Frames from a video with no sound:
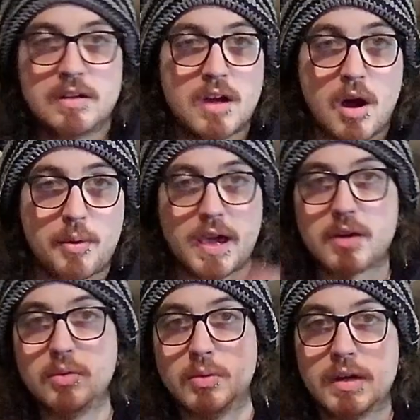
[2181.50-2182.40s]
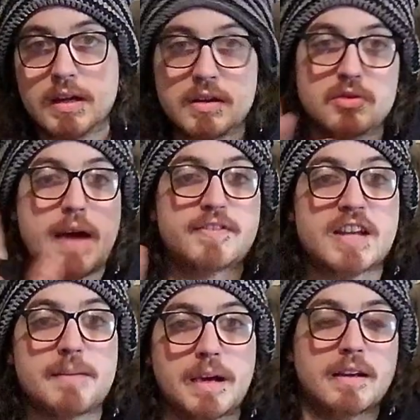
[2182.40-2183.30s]
Okay, cool. You have
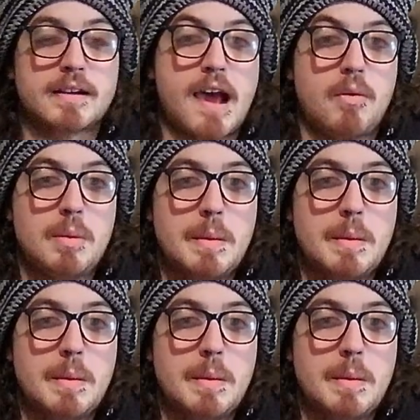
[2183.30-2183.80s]
typing now.